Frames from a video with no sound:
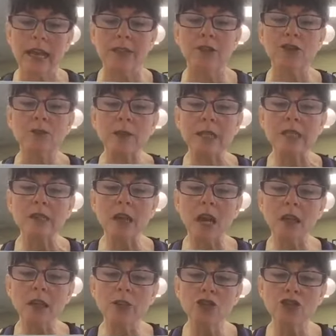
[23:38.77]
There's been
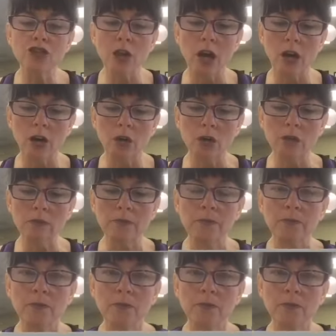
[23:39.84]
studies shown